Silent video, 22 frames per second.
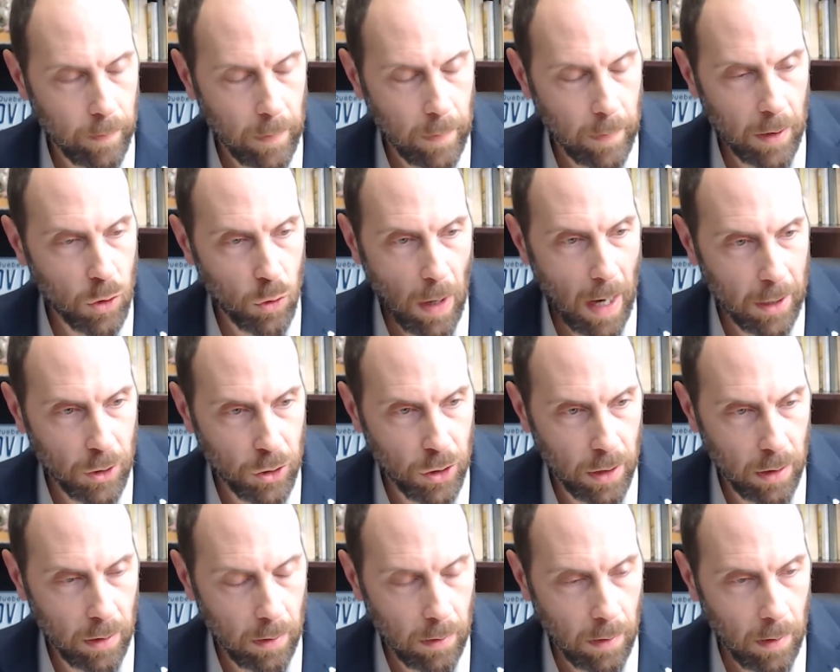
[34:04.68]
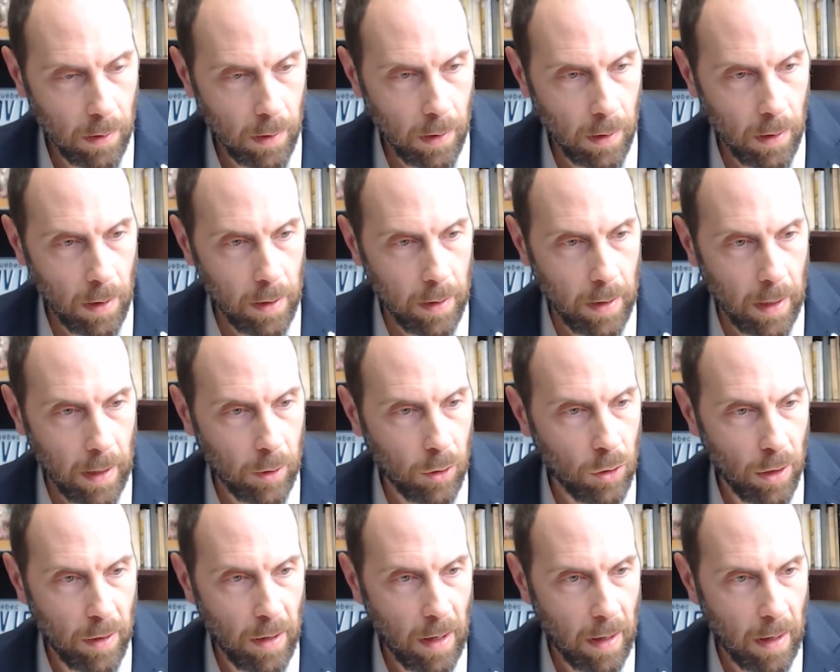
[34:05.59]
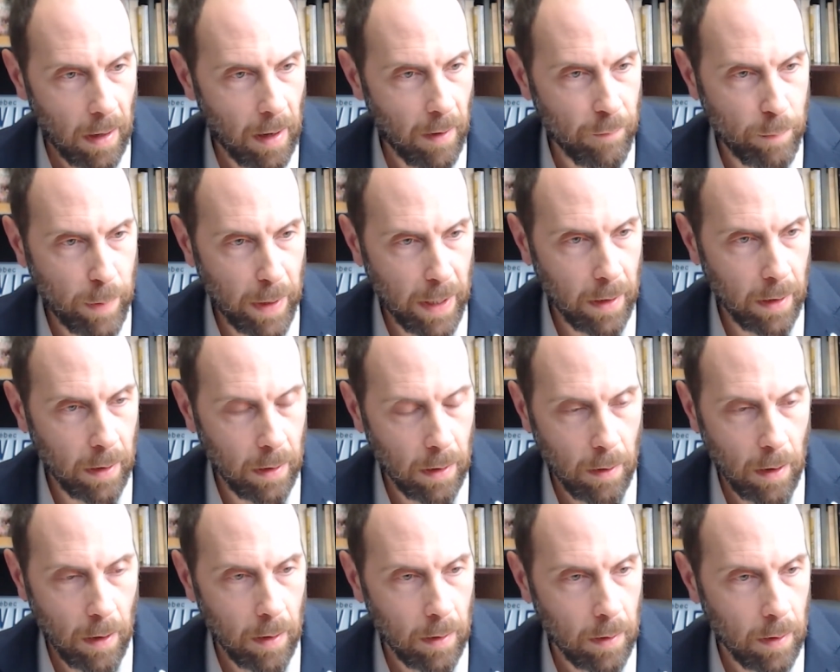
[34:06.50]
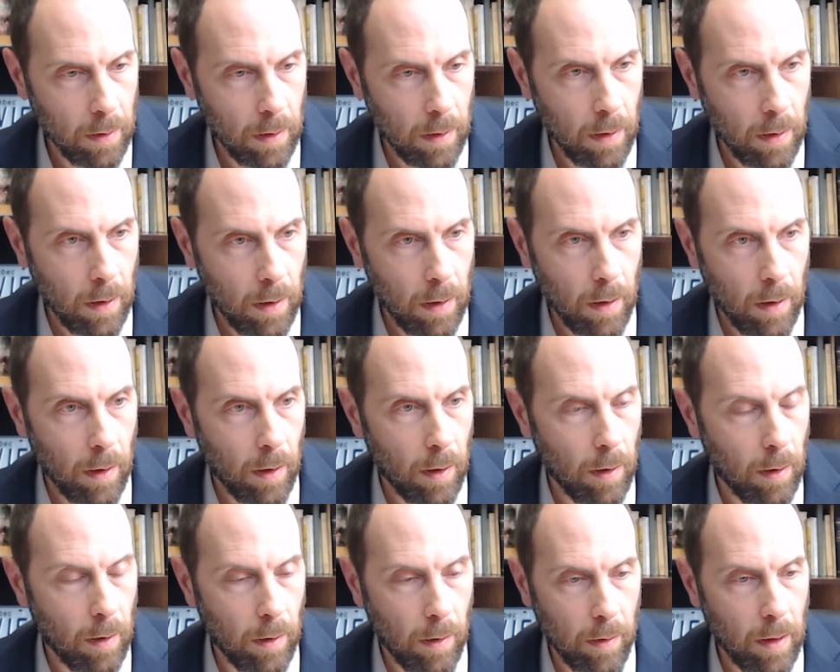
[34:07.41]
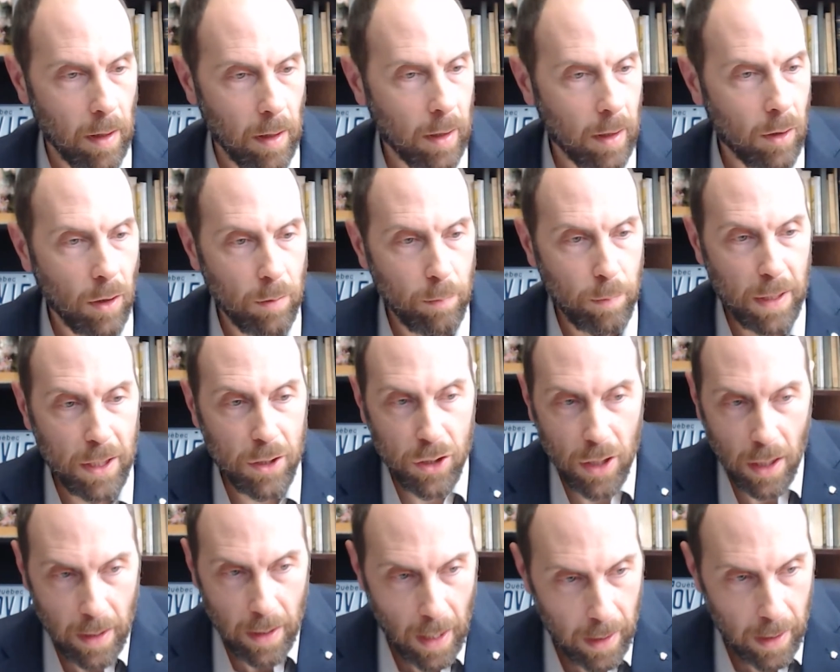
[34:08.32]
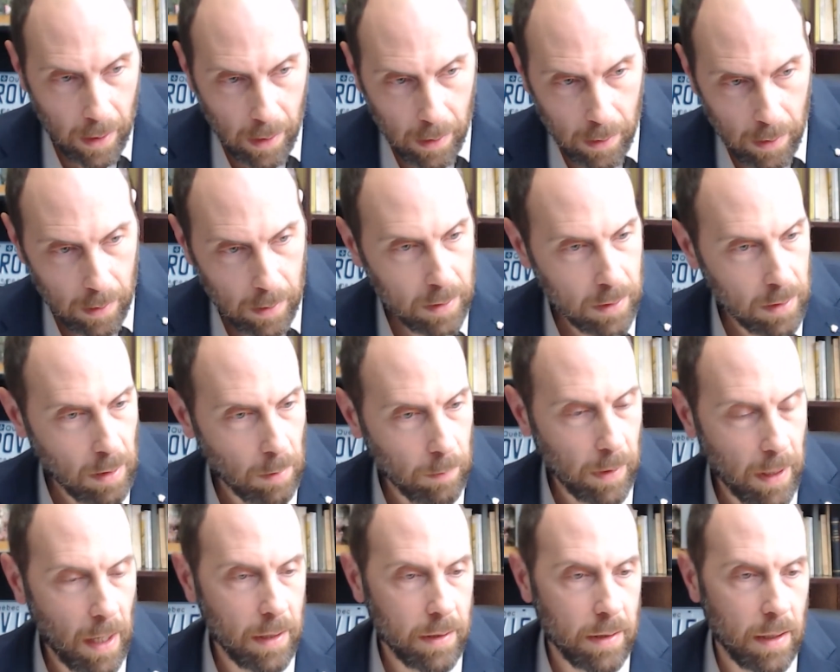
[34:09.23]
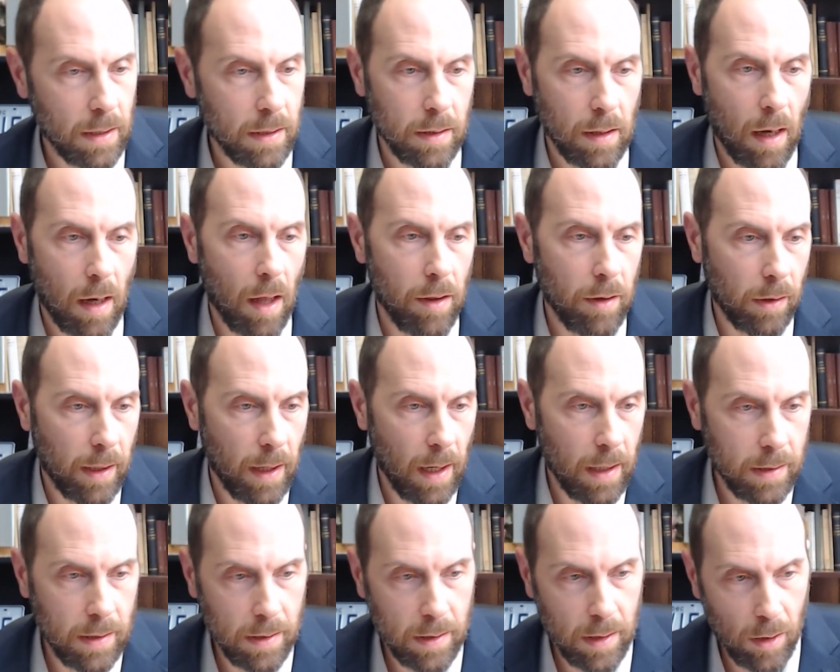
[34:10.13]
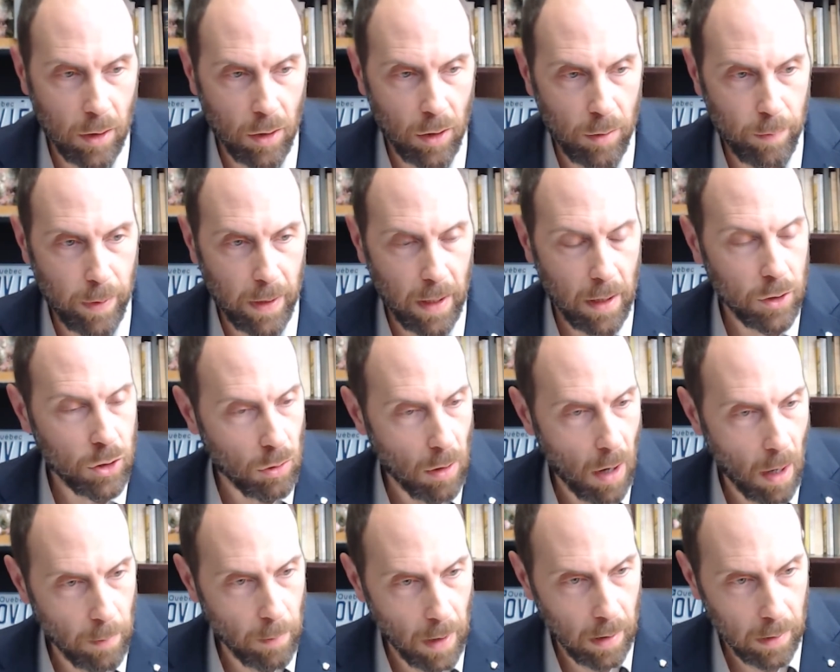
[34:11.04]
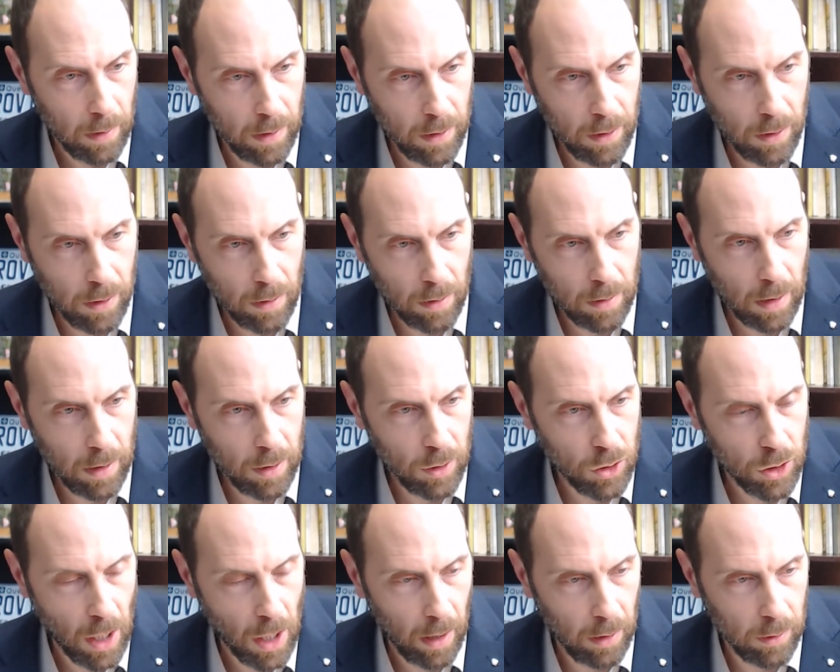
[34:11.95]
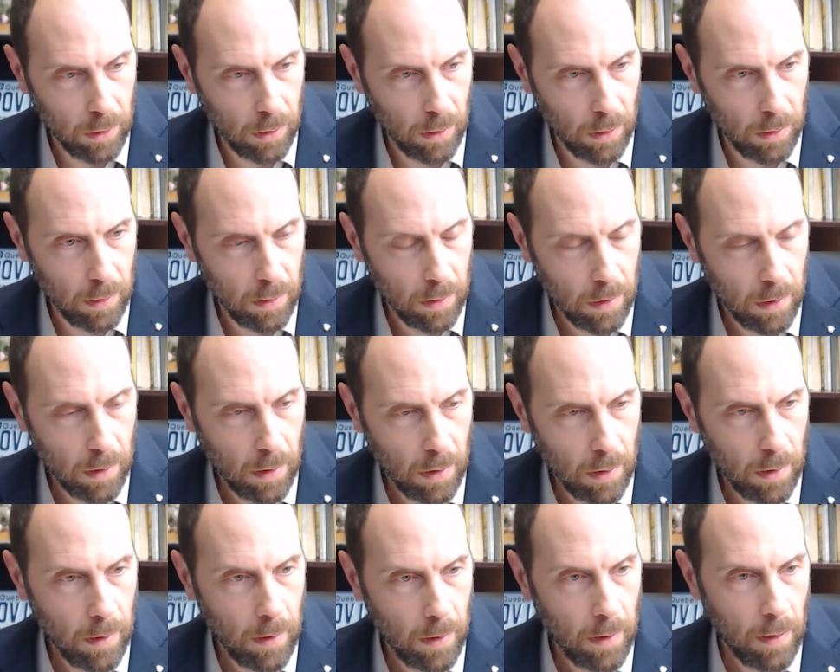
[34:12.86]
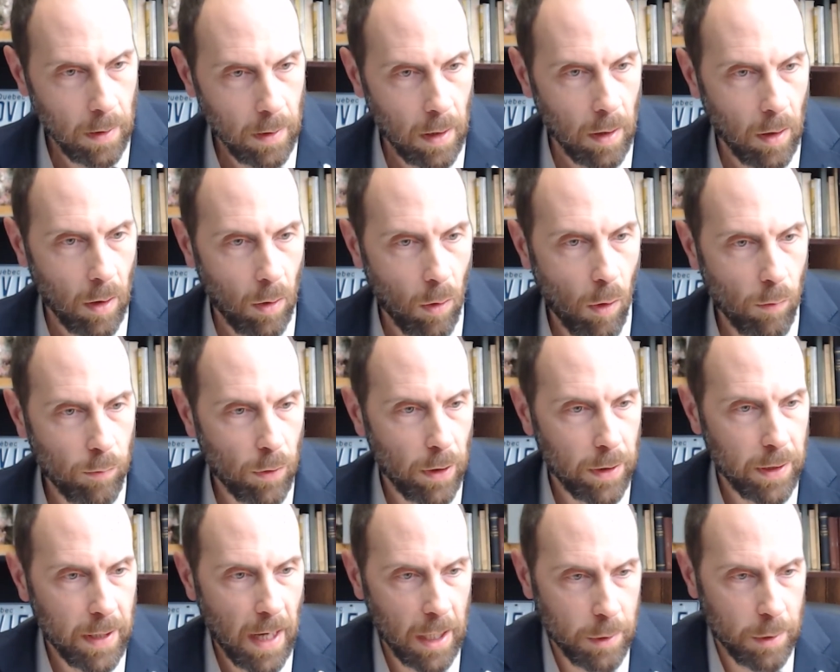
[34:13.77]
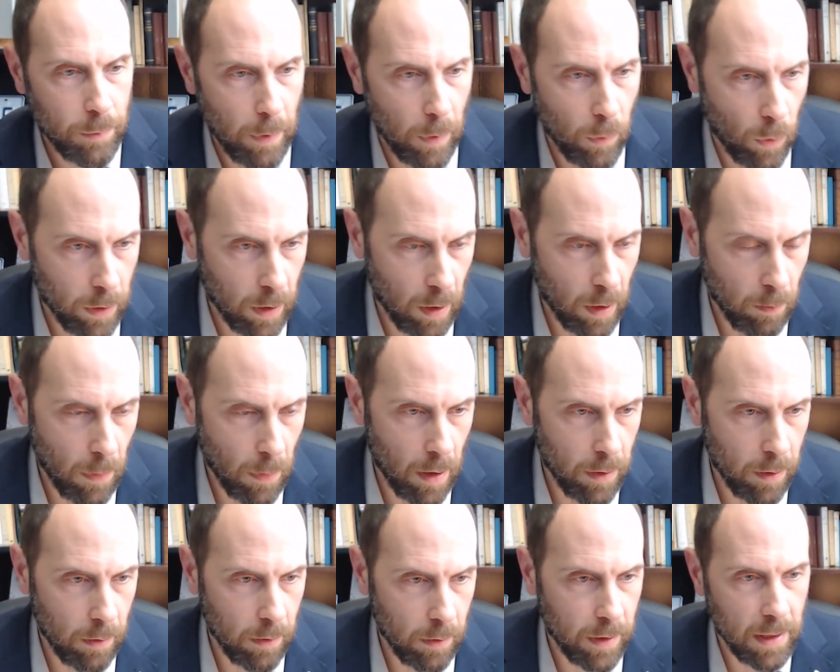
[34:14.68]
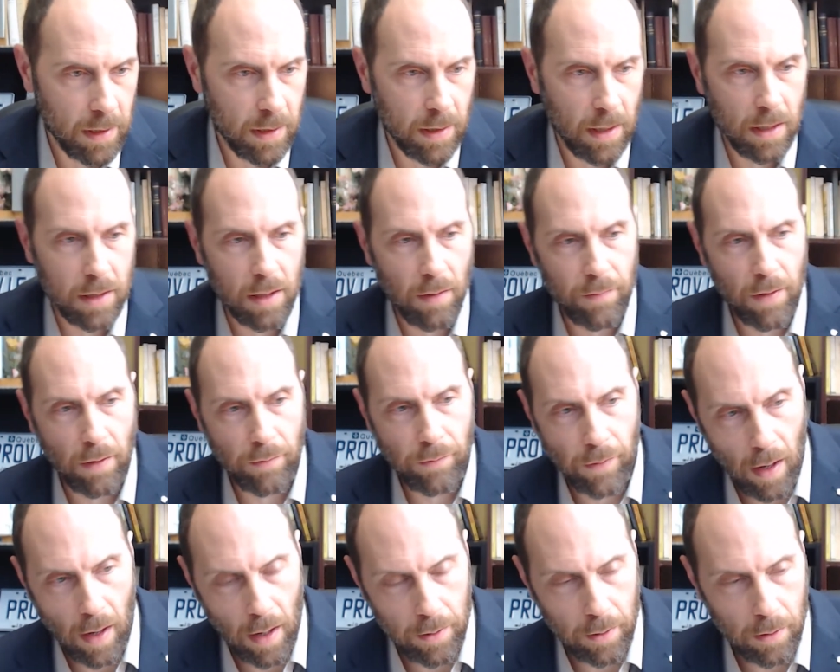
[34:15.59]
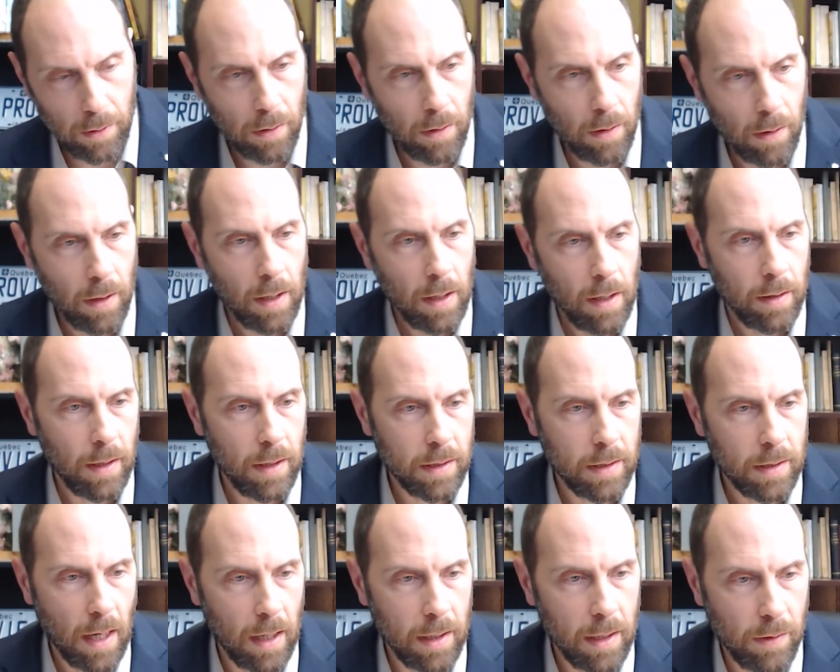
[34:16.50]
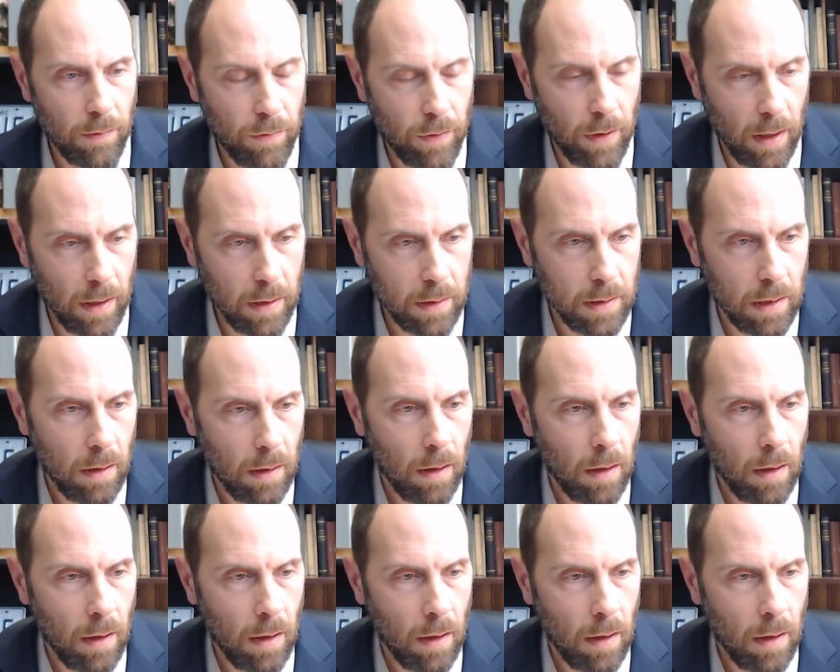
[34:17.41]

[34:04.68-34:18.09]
attraction. They could have been, it could be genetic in some cases. Other cases, it could be a trauma in childhood, over-attachment with the mother, distance of the father, these kinds of things.